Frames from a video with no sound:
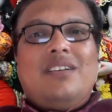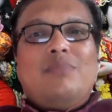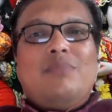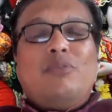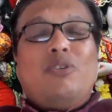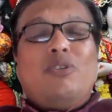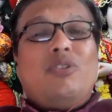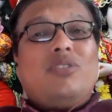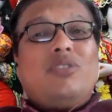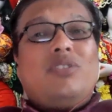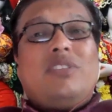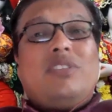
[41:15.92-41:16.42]

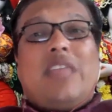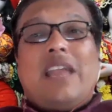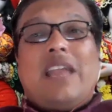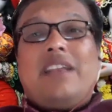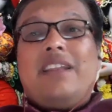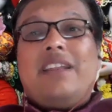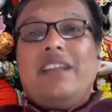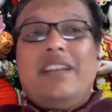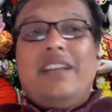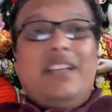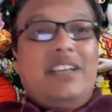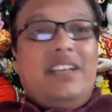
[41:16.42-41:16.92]
because that
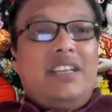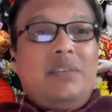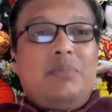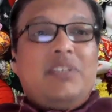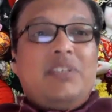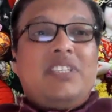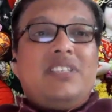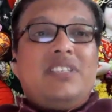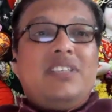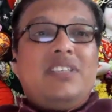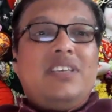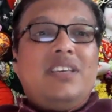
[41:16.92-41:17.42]

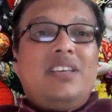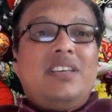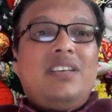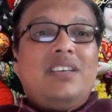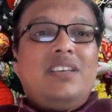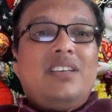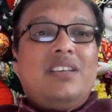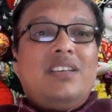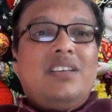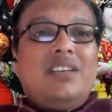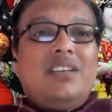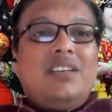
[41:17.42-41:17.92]
intimacy,
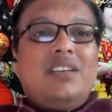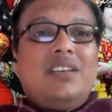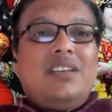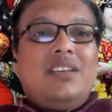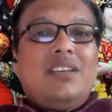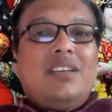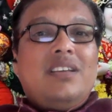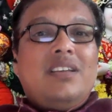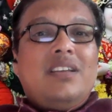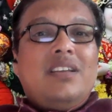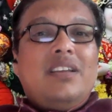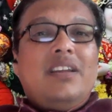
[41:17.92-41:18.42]

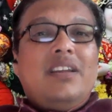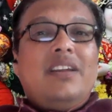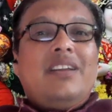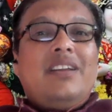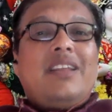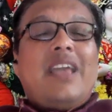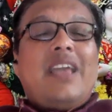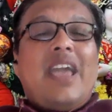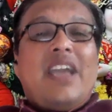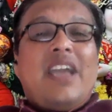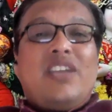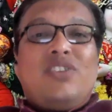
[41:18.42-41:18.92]
it
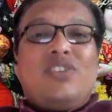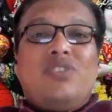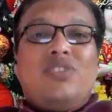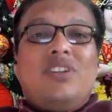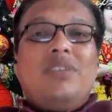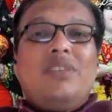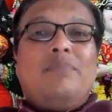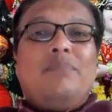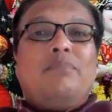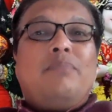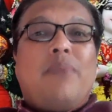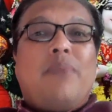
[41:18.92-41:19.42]

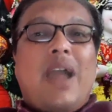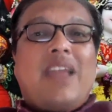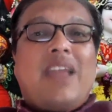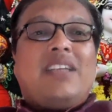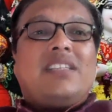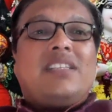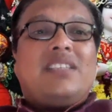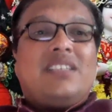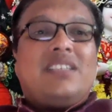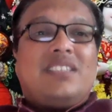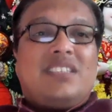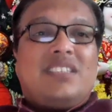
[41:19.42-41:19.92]
actually
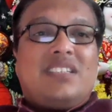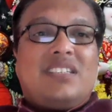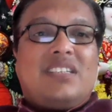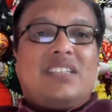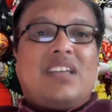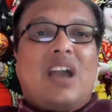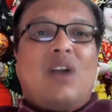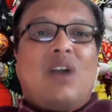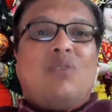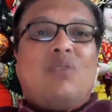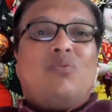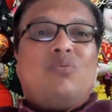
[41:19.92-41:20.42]
binds us
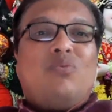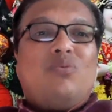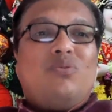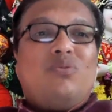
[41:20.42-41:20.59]
down.